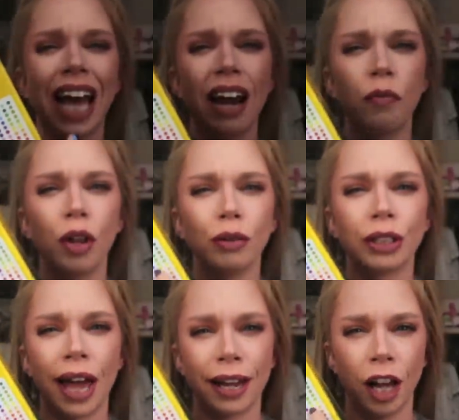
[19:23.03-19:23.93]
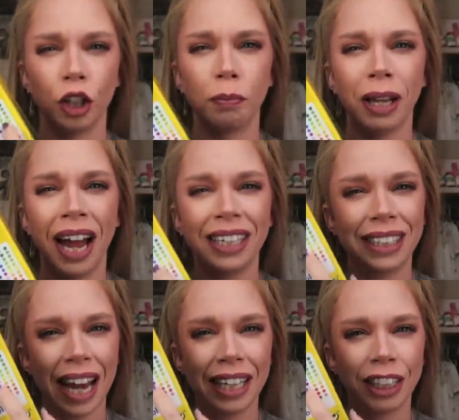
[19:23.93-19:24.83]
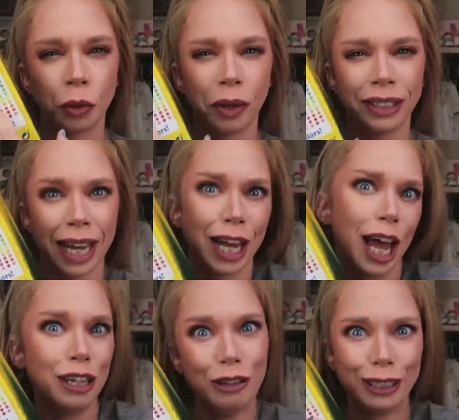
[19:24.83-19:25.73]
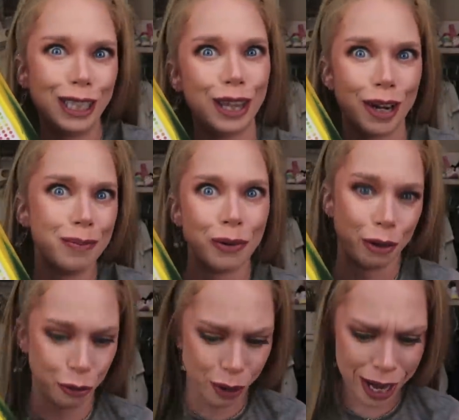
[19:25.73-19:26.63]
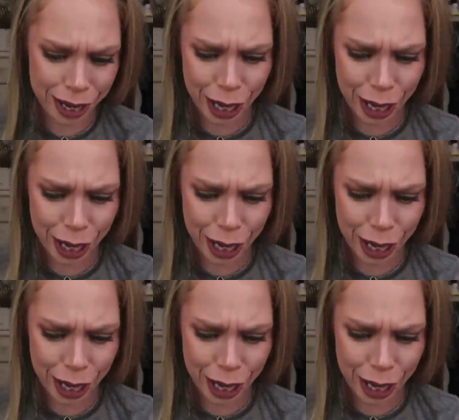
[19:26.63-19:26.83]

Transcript: kind of one of those like colorblind tests where it's like, can you see the number three in